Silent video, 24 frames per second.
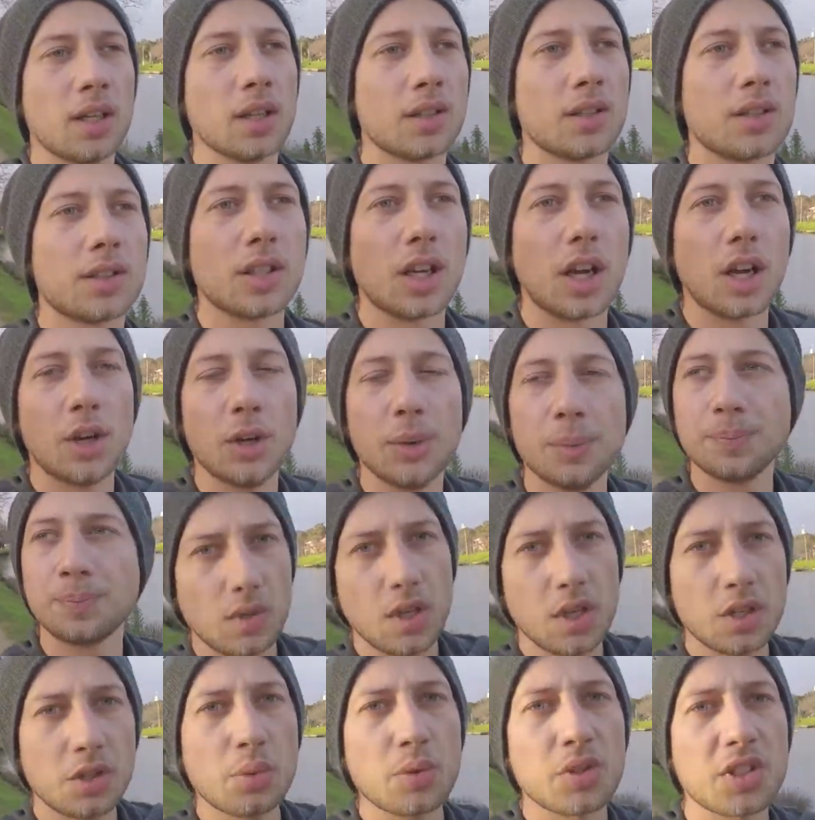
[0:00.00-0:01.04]
So
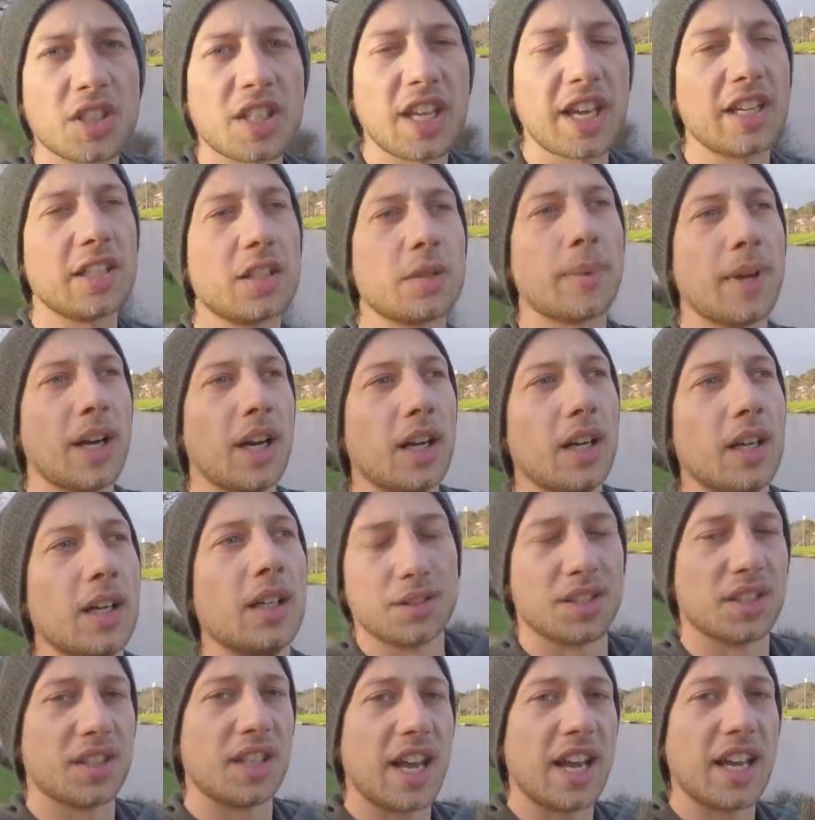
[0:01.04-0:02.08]
that's what today's about.
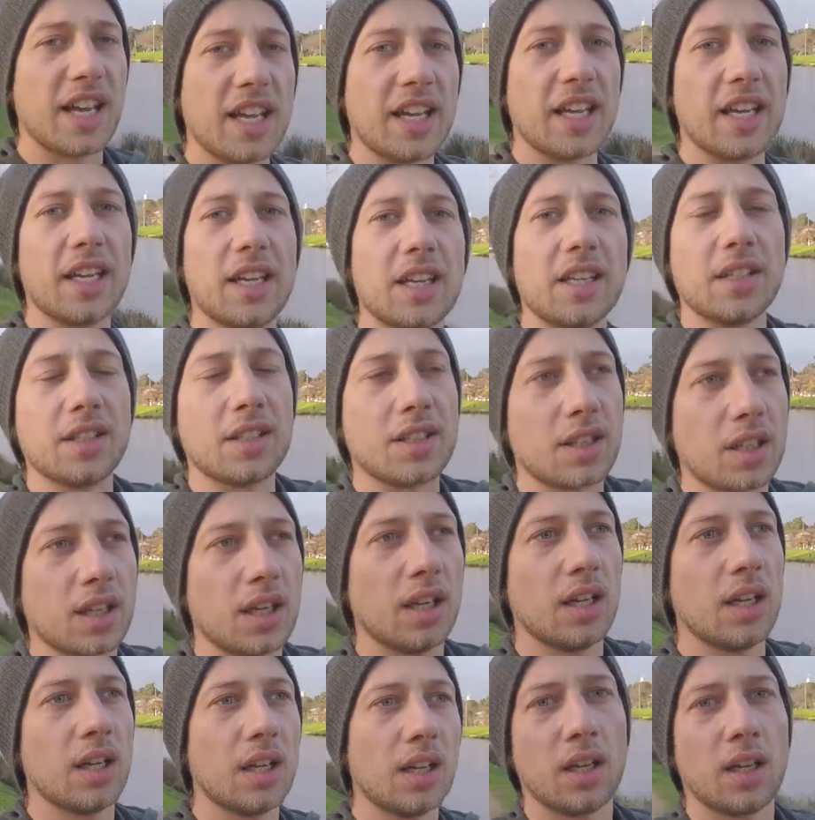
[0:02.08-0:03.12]
Today is
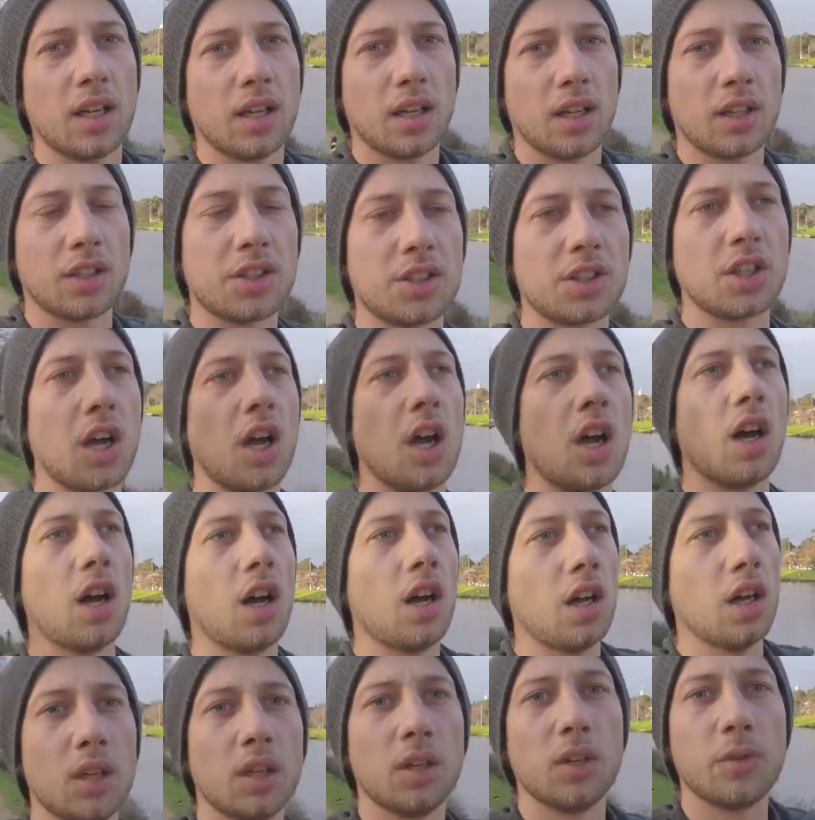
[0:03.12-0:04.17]
a start
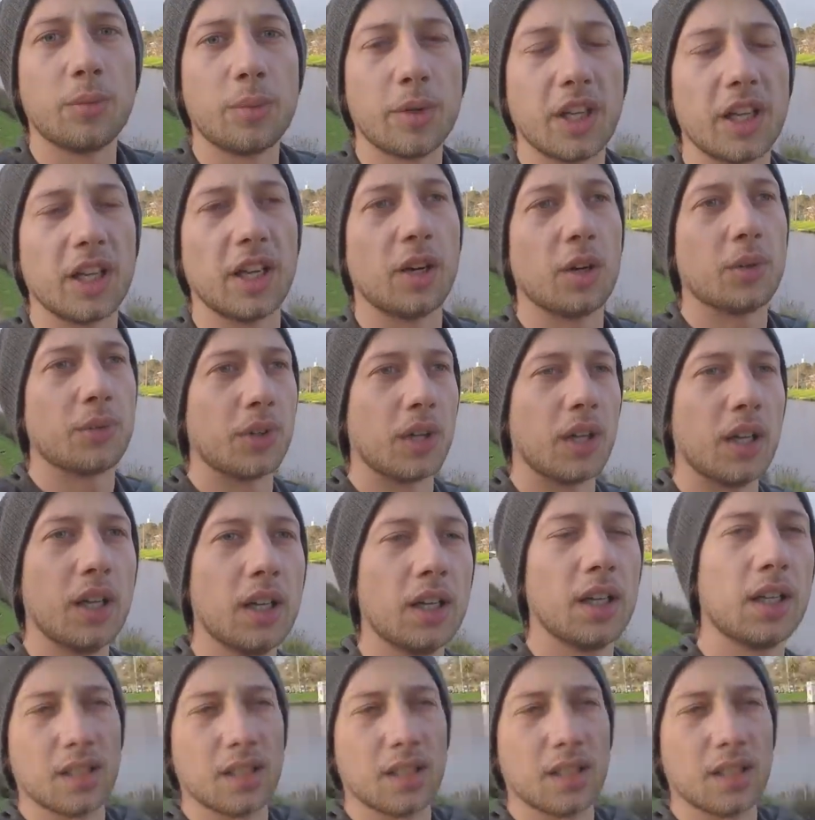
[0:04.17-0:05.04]
of being healthy.